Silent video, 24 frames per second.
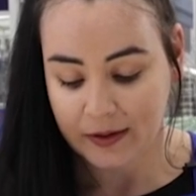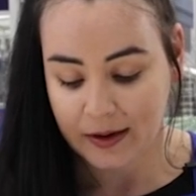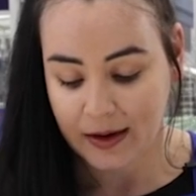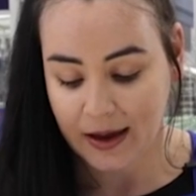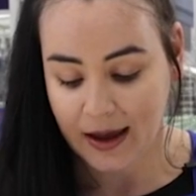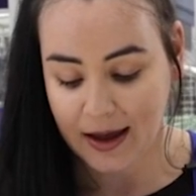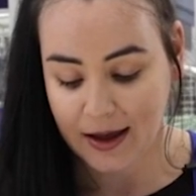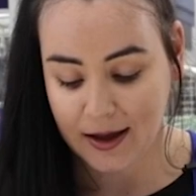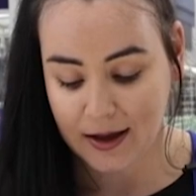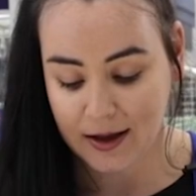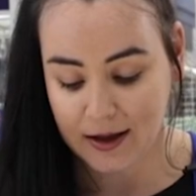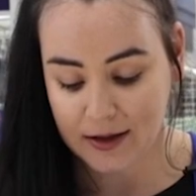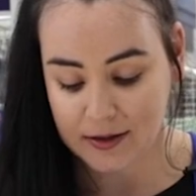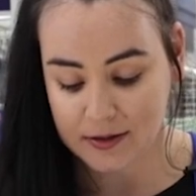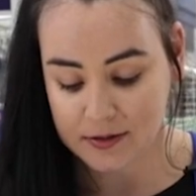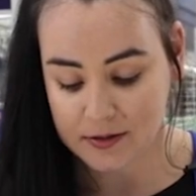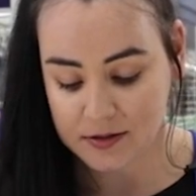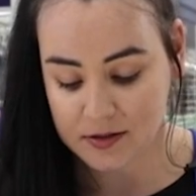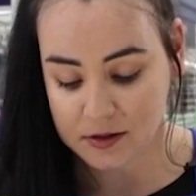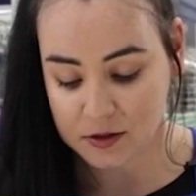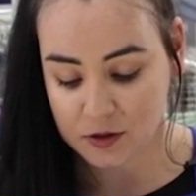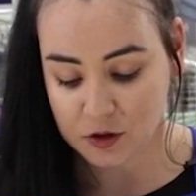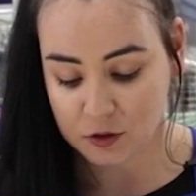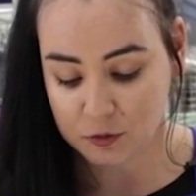
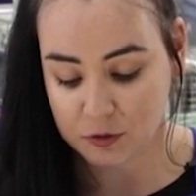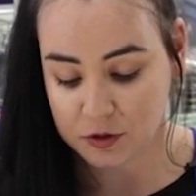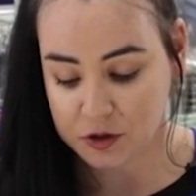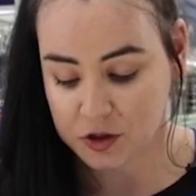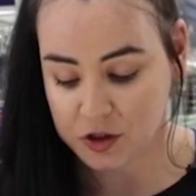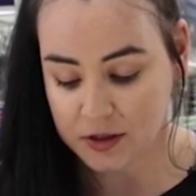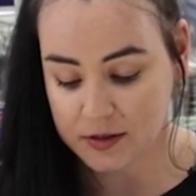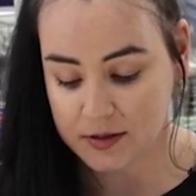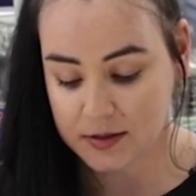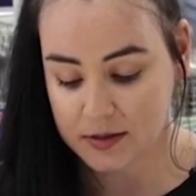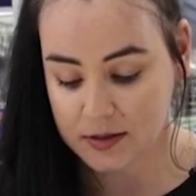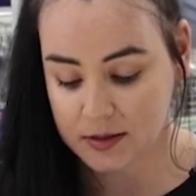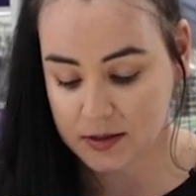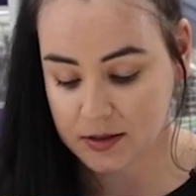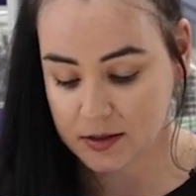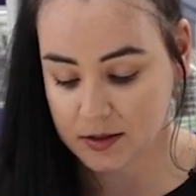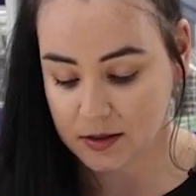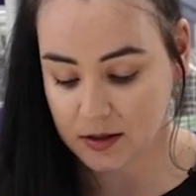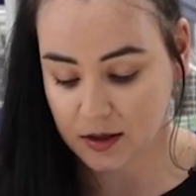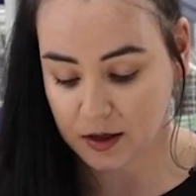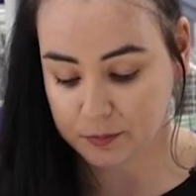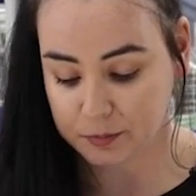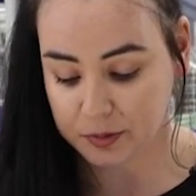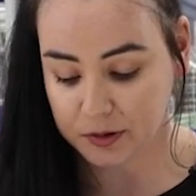and you would just
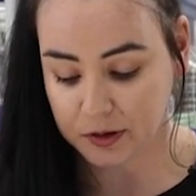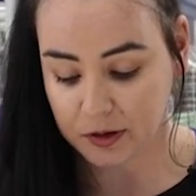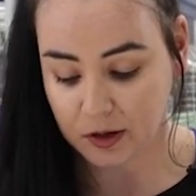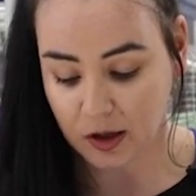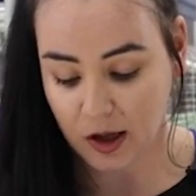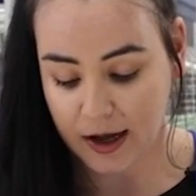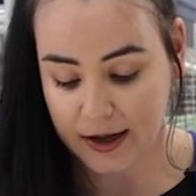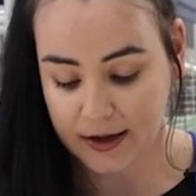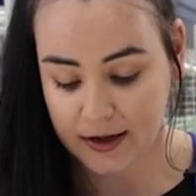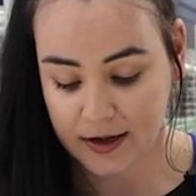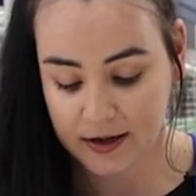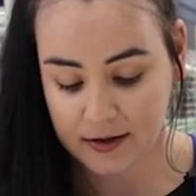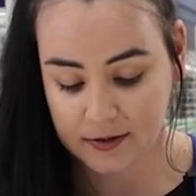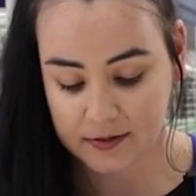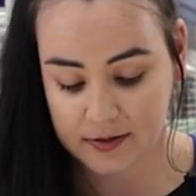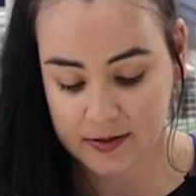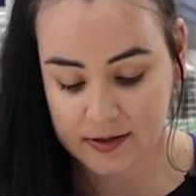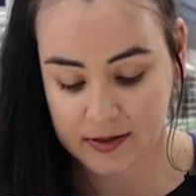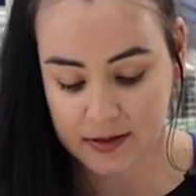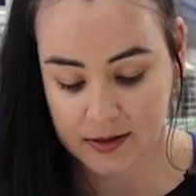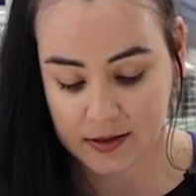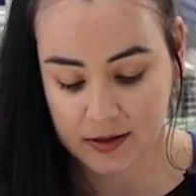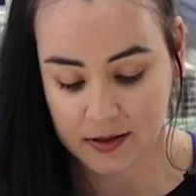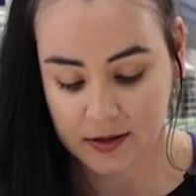apply
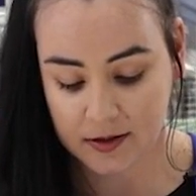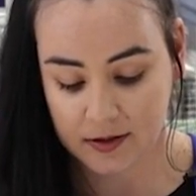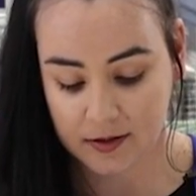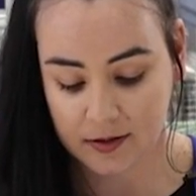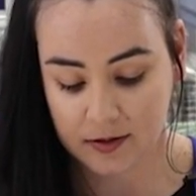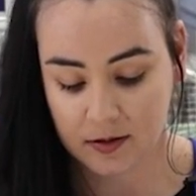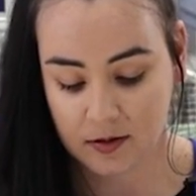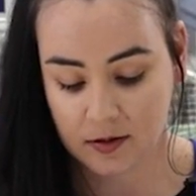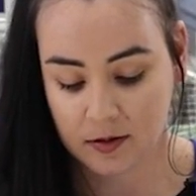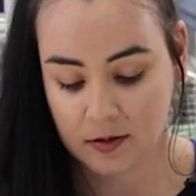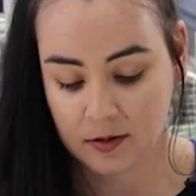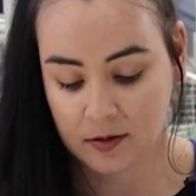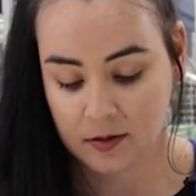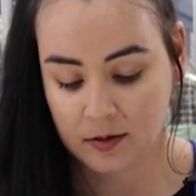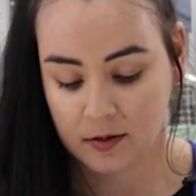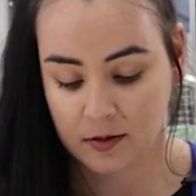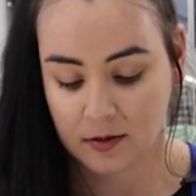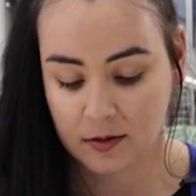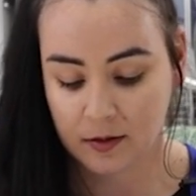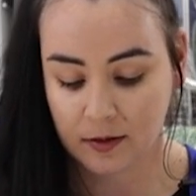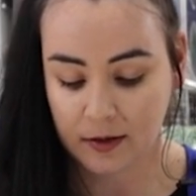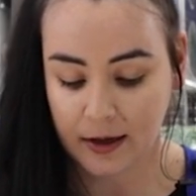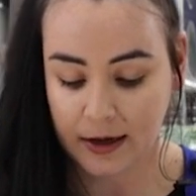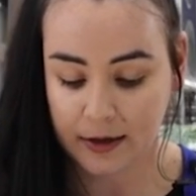it
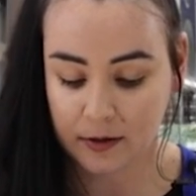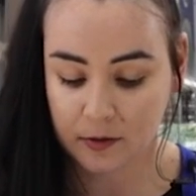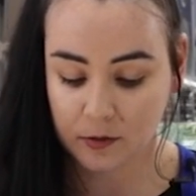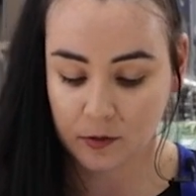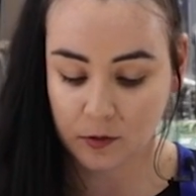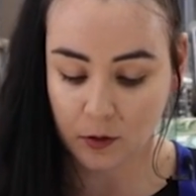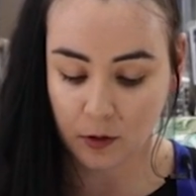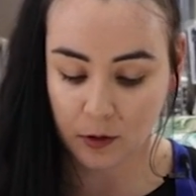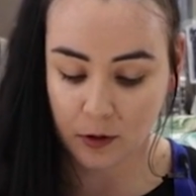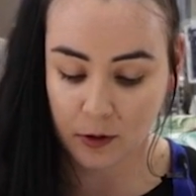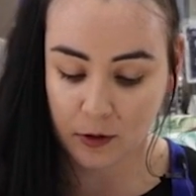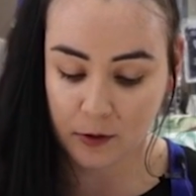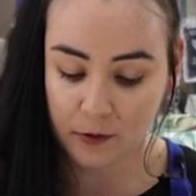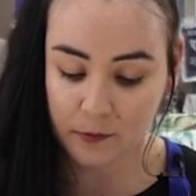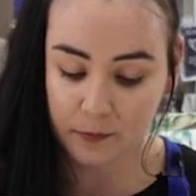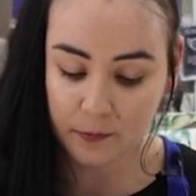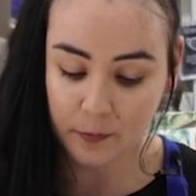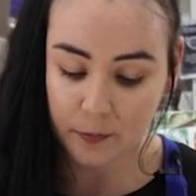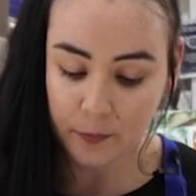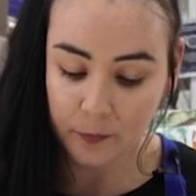like so.